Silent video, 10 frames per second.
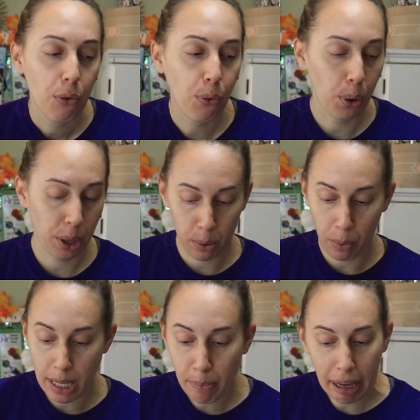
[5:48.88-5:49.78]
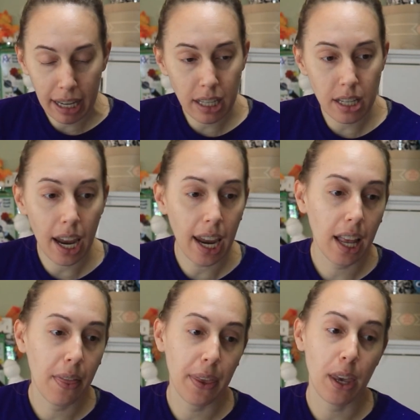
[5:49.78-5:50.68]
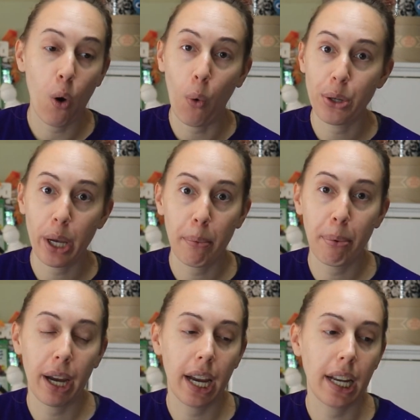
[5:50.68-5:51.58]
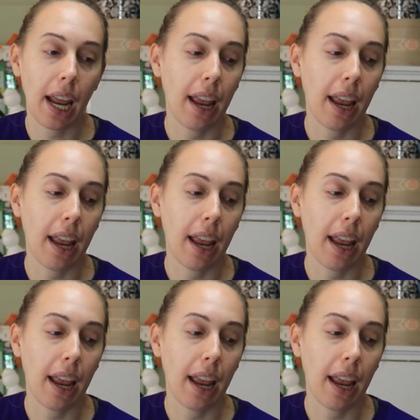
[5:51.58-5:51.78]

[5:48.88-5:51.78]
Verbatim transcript: for the waistband and the horsehair braid